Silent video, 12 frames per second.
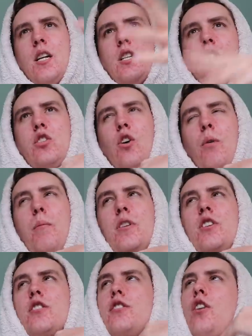So
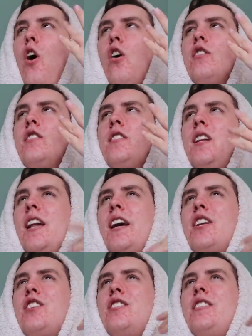much thoughts to
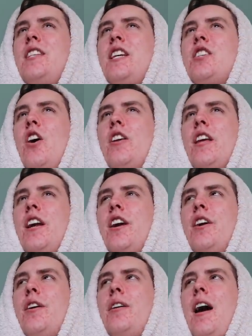like just sit on
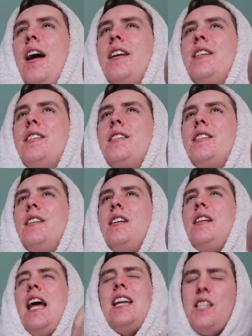here and
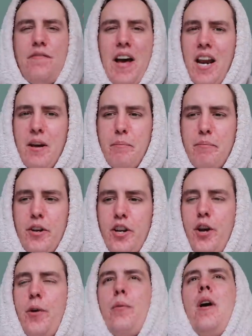let develop, you
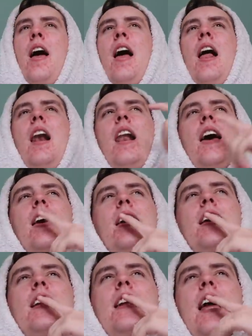know?
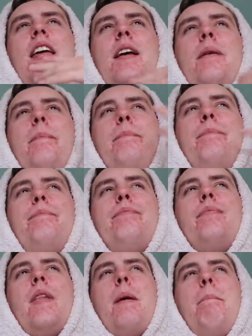Like let it
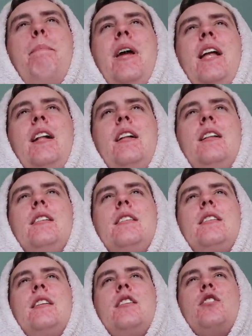build
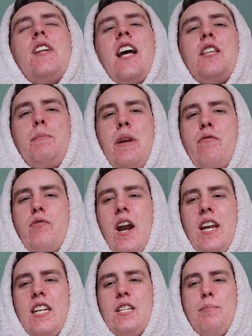so that it's been
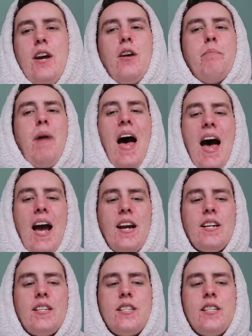ready to be
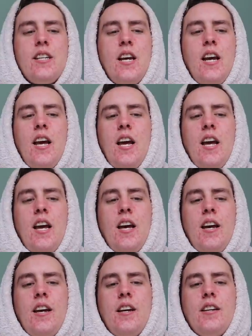unpacked.
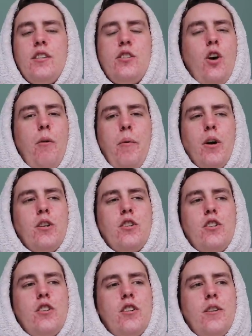So
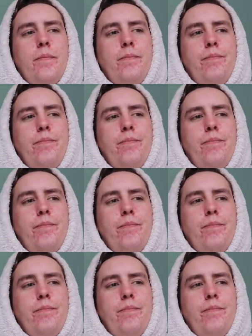much.